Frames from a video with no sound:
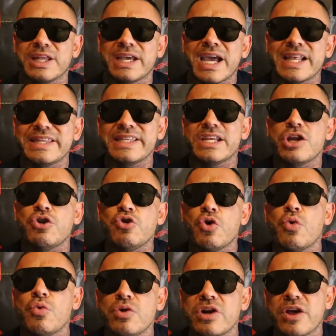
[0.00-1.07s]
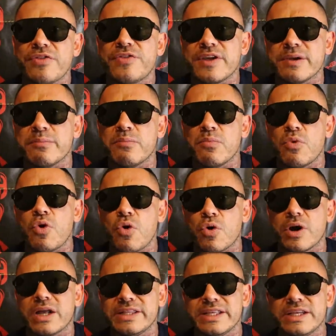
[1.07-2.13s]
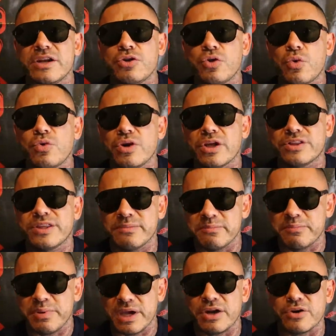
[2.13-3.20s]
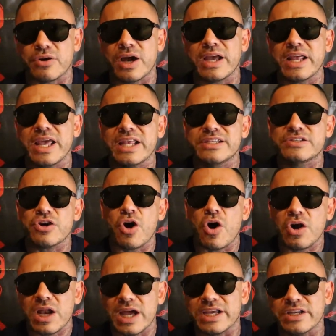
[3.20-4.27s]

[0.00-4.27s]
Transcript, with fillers: Like I didn't know nothing more. I didn't know nothing better. I, it's all